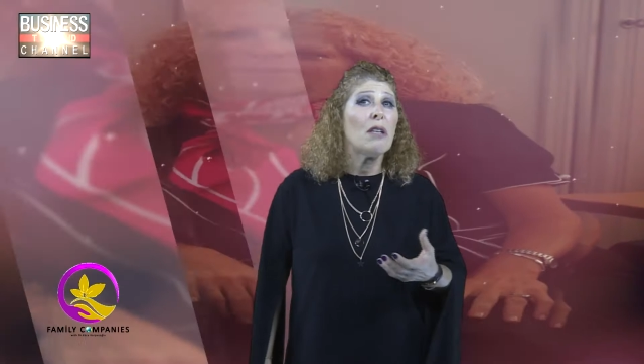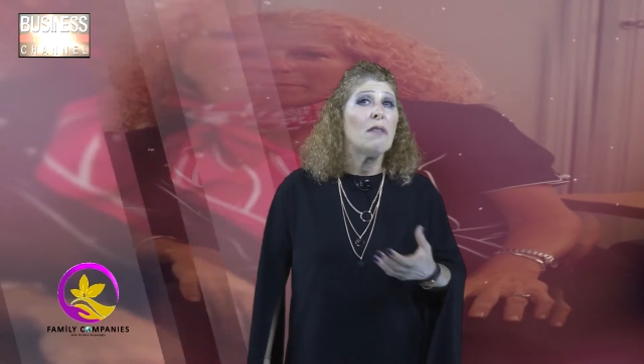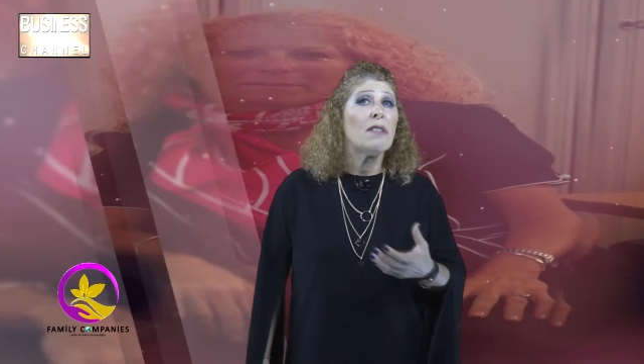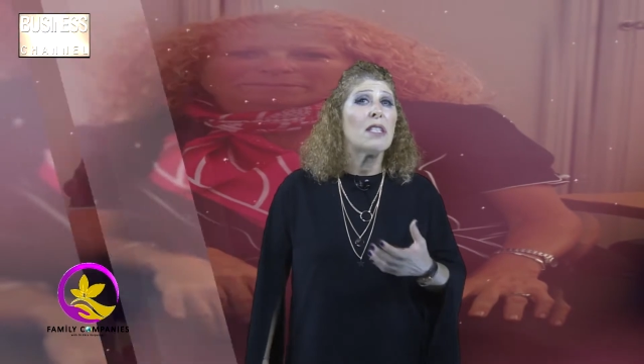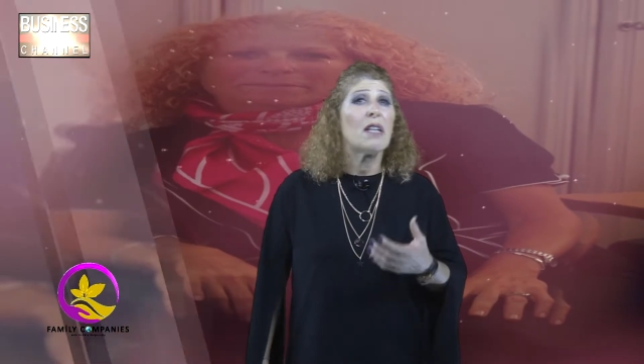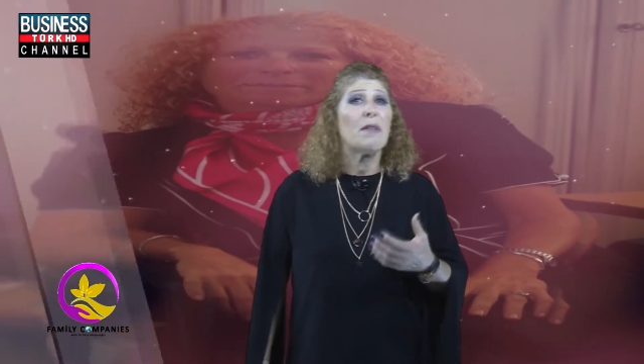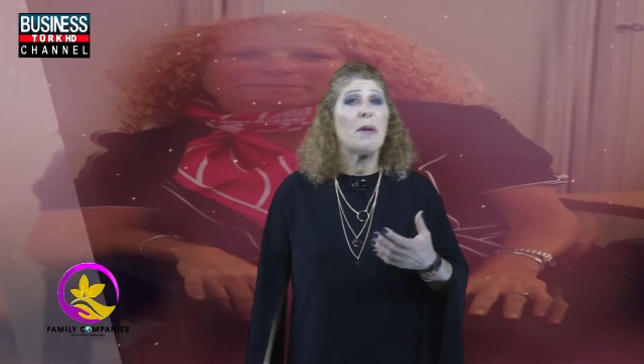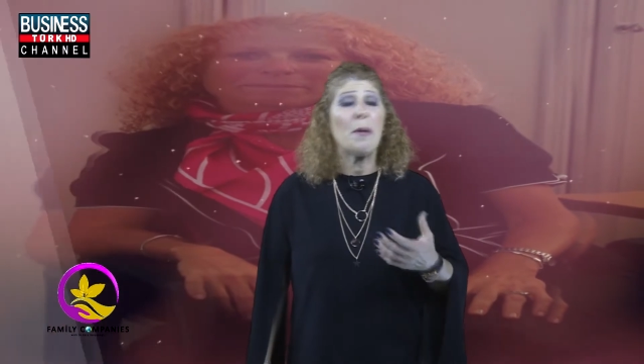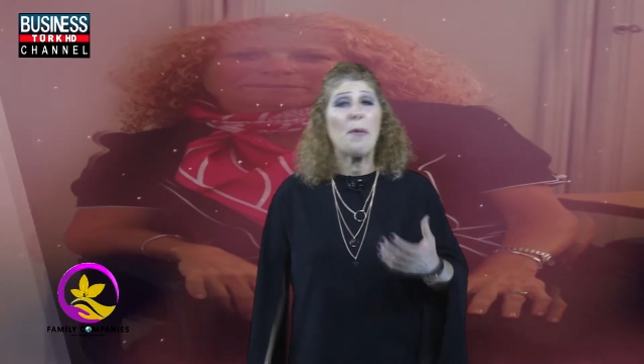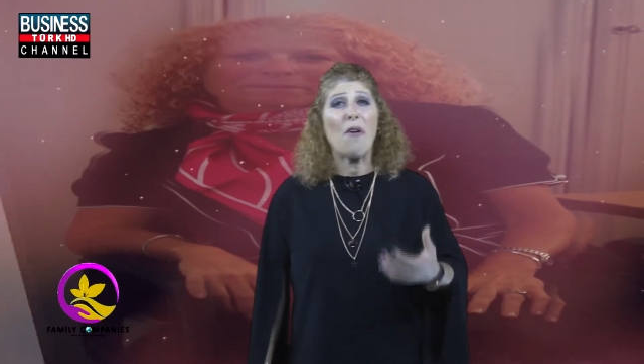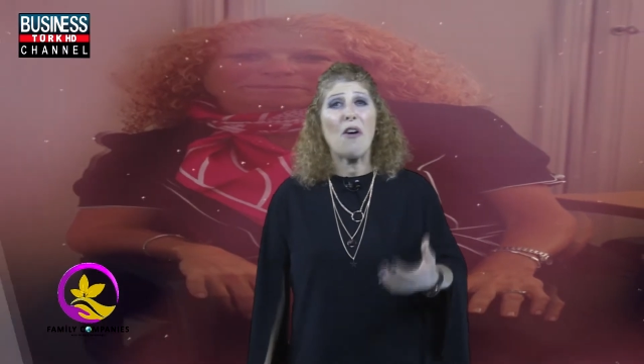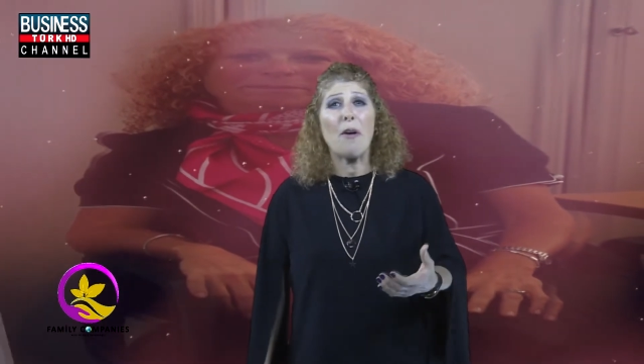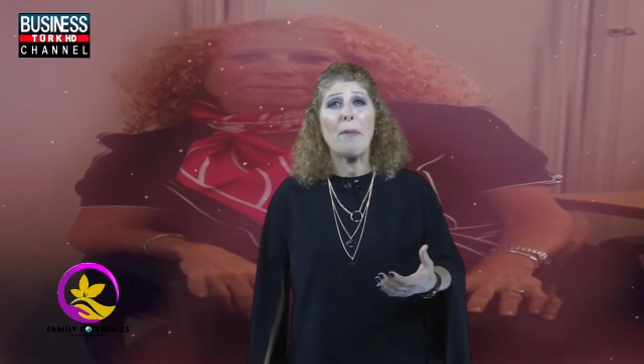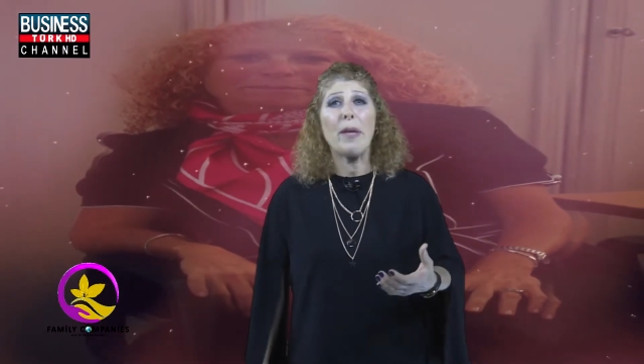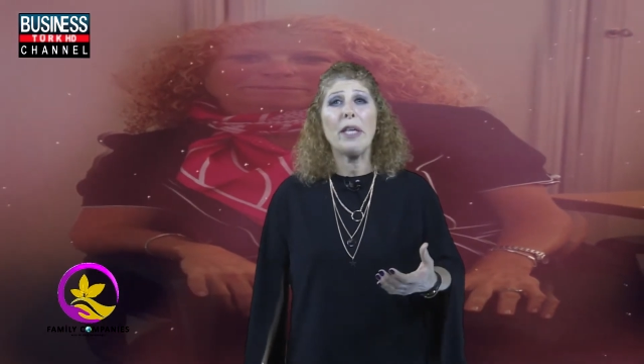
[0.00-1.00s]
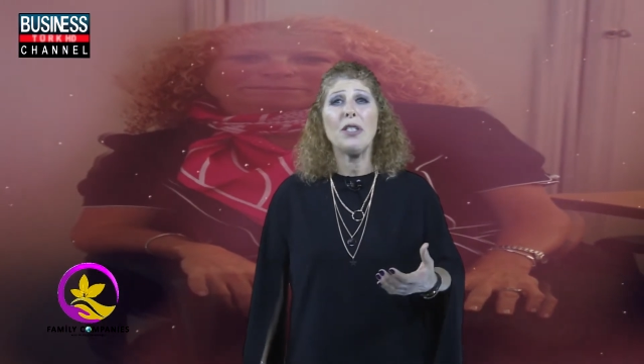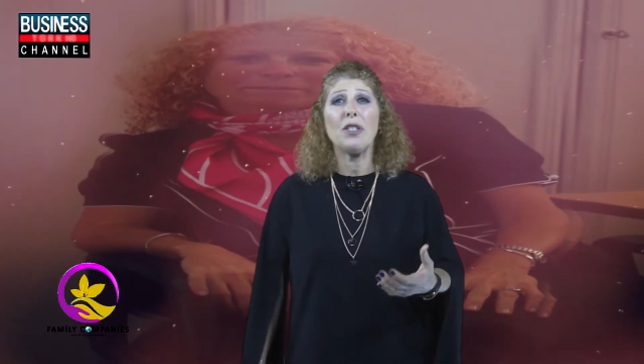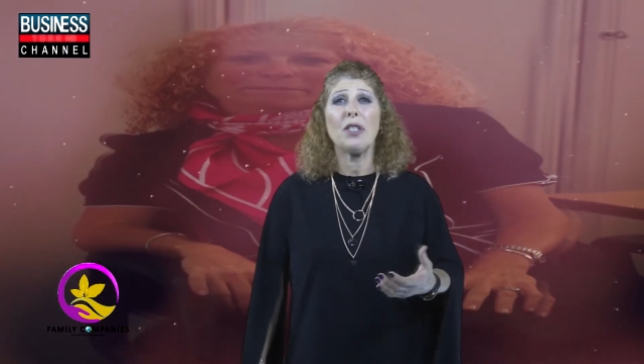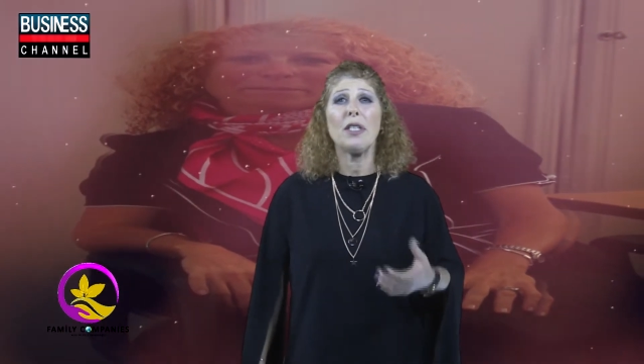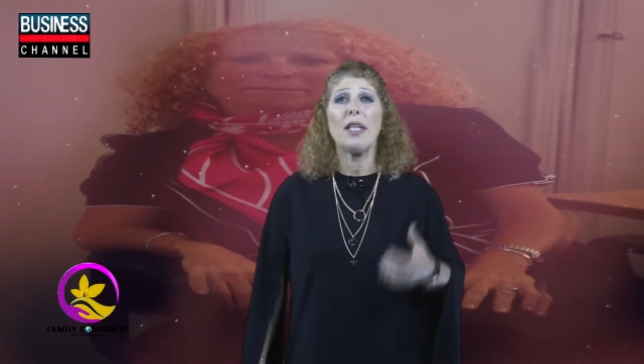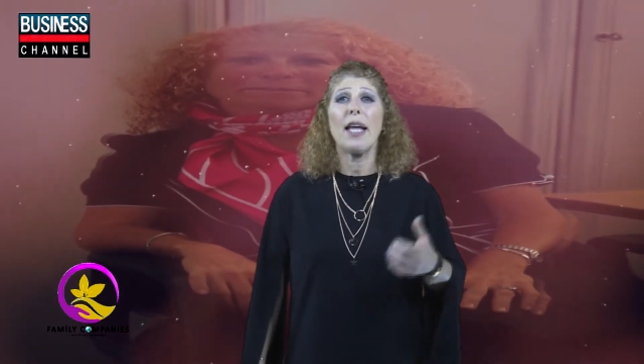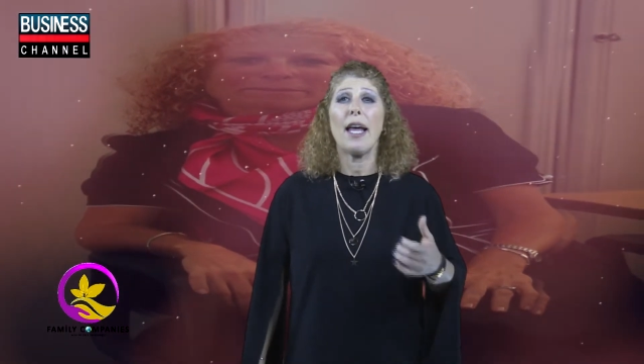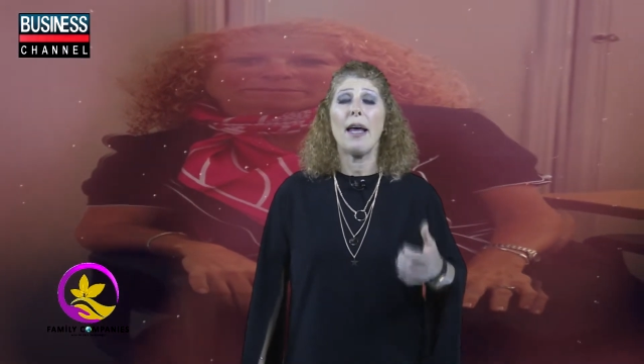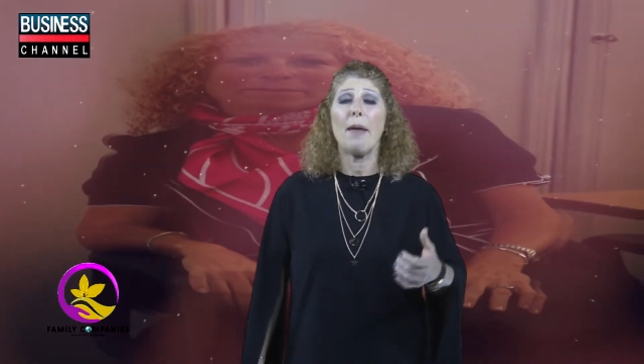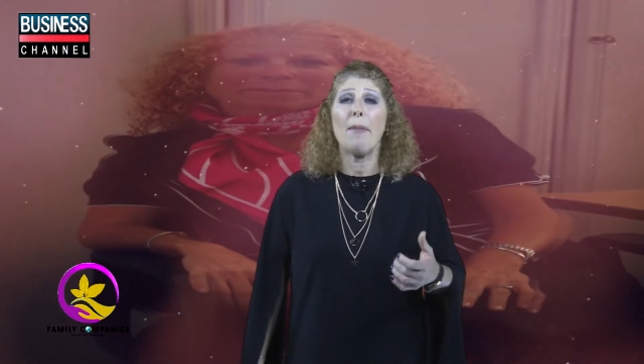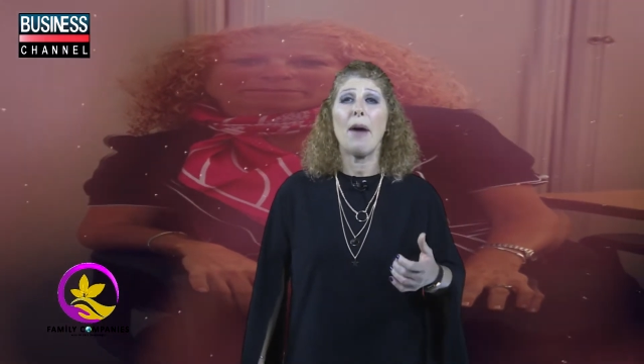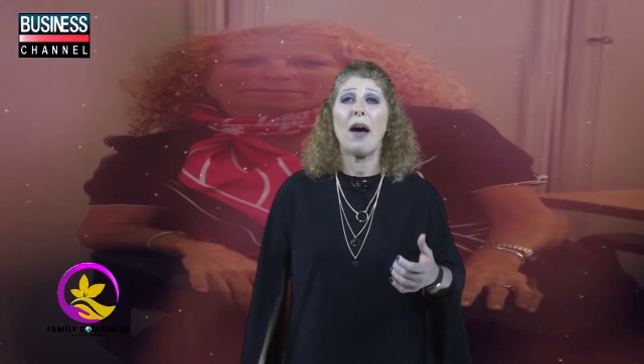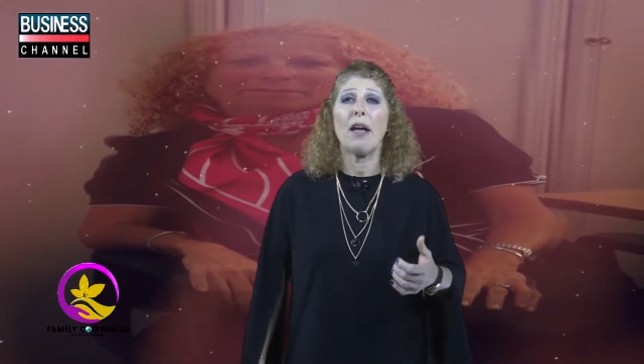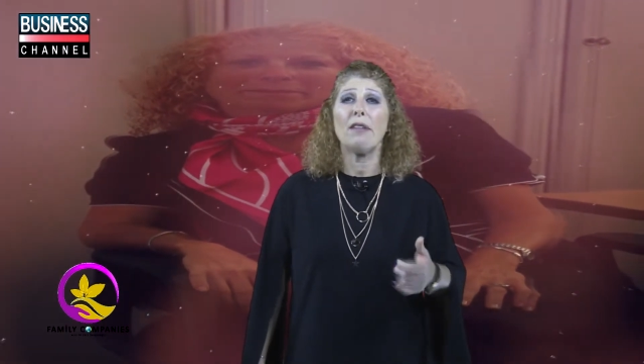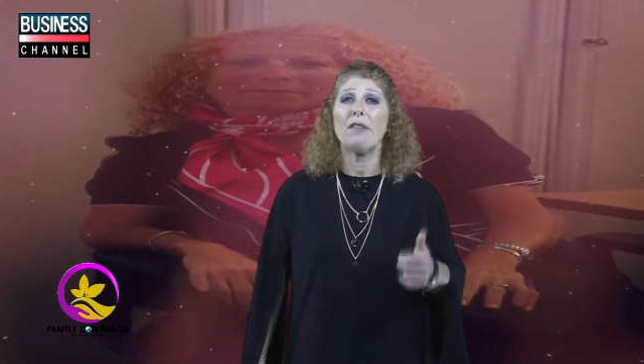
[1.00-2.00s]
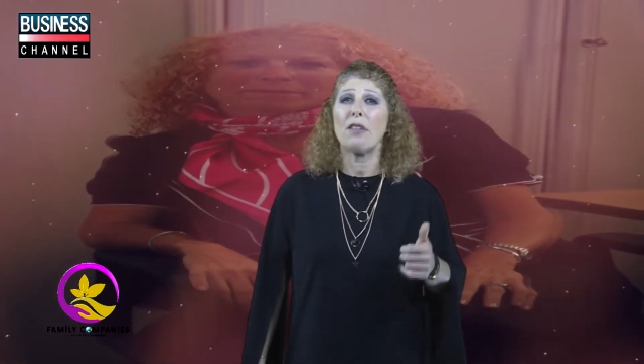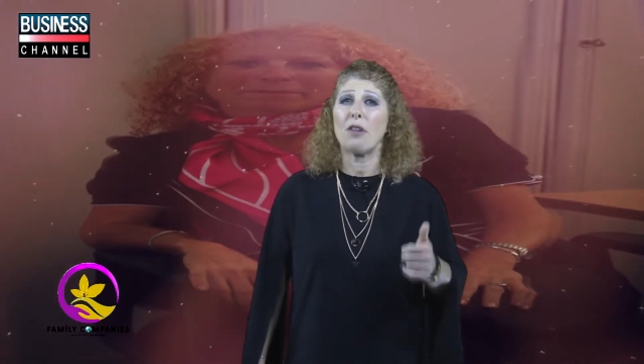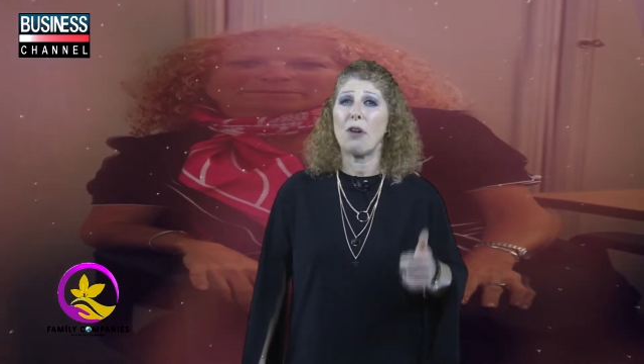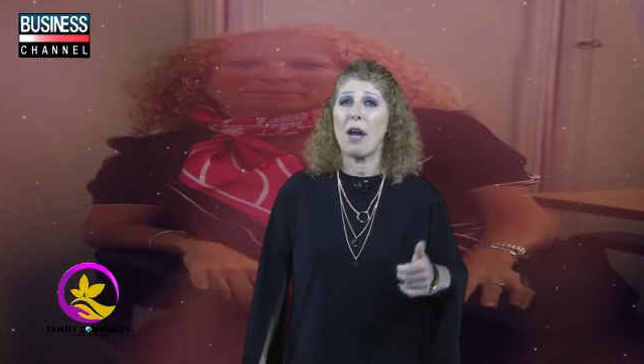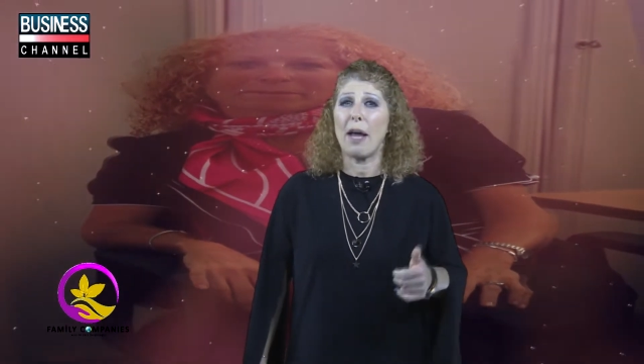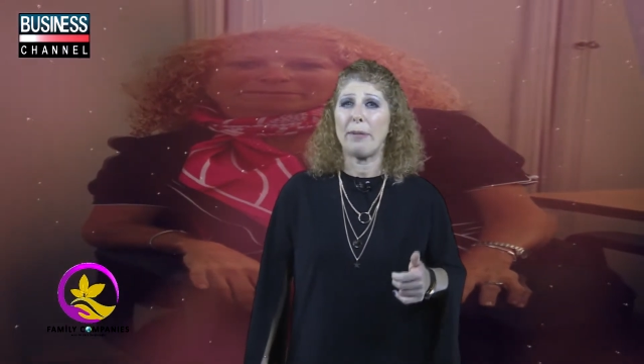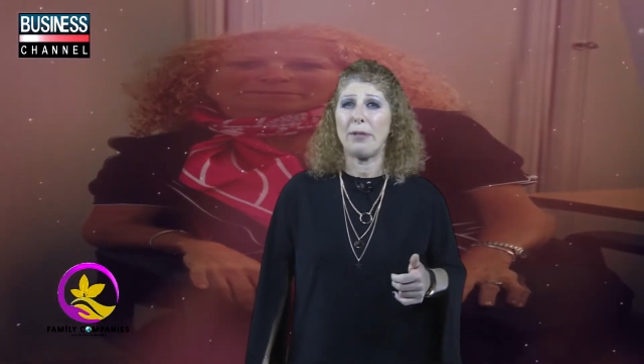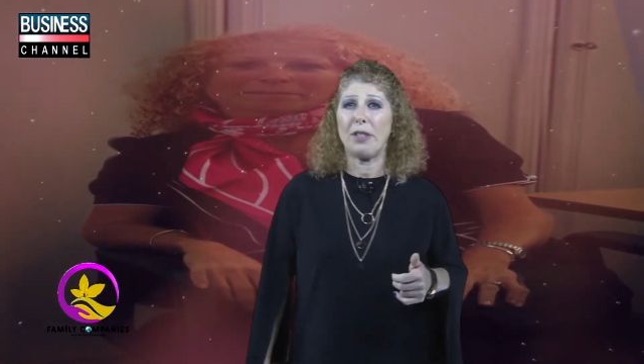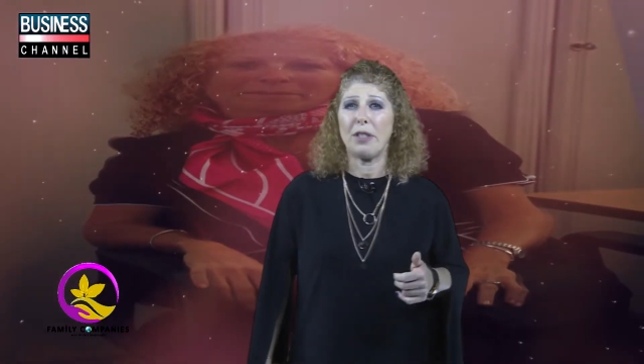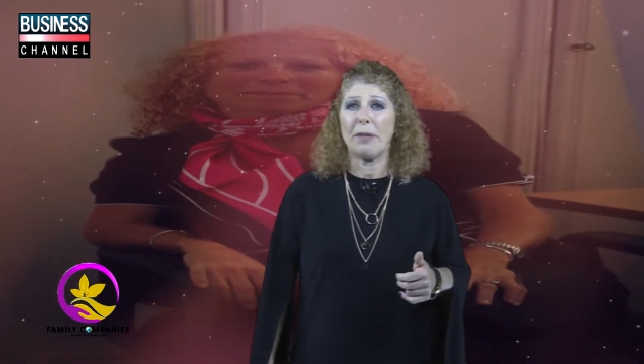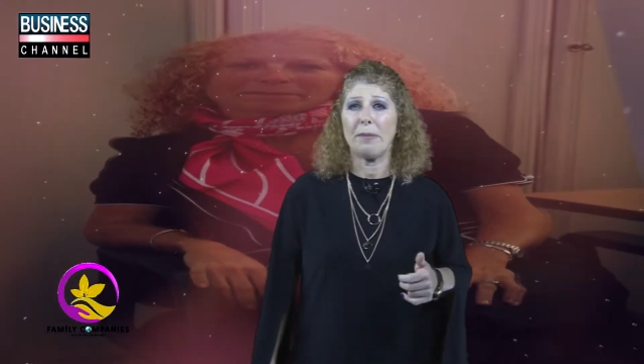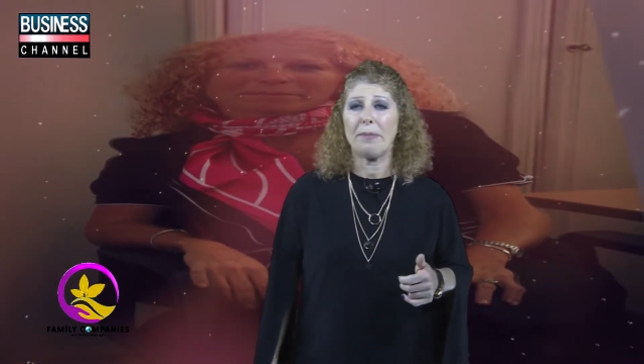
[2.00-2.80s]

some information about corruption.